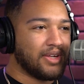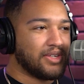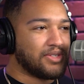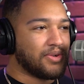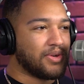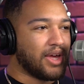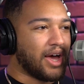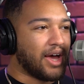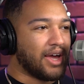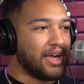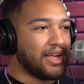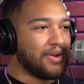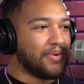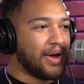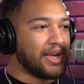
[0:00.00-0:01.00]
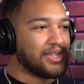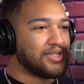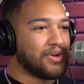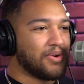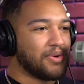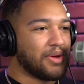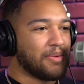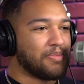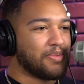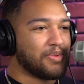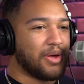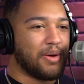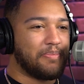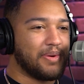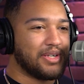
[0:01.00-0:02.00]
So yeah, anyway, so yeah,
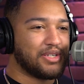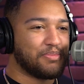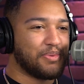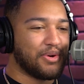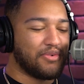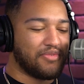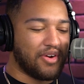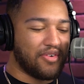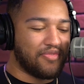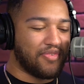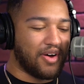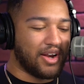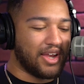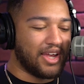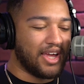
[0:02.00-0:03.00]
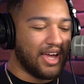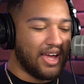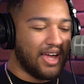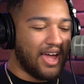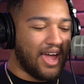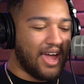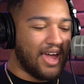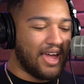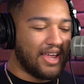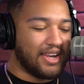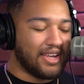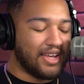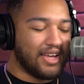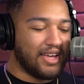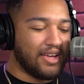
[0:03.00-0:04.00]
Bishop Shapiro, very funny. And
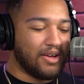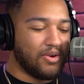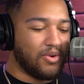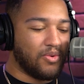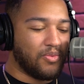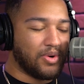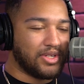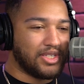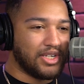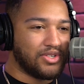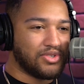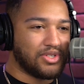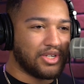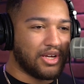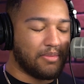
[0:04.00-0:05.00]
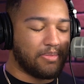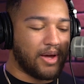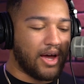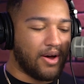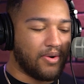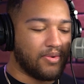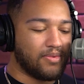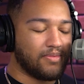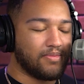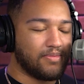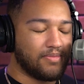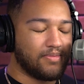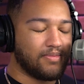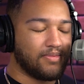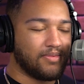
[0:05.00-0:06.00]
what's interesting about
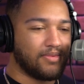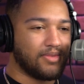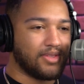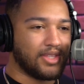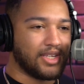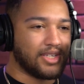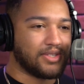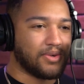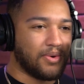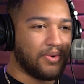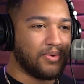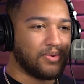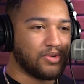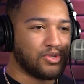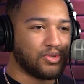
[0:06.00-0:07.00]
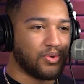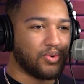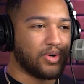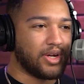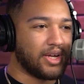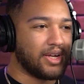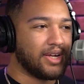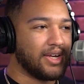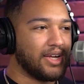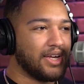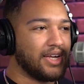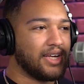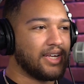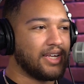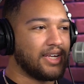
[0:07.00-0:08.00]
this whole story
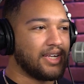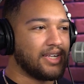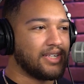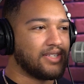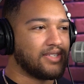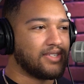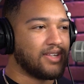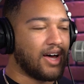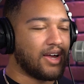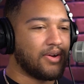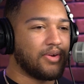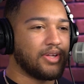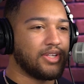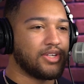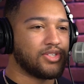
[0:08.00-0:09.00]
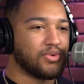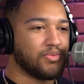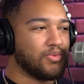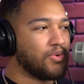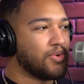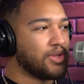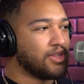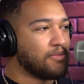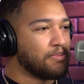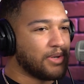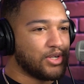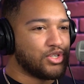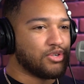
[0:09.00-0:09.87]
is not only does it ruin the Ben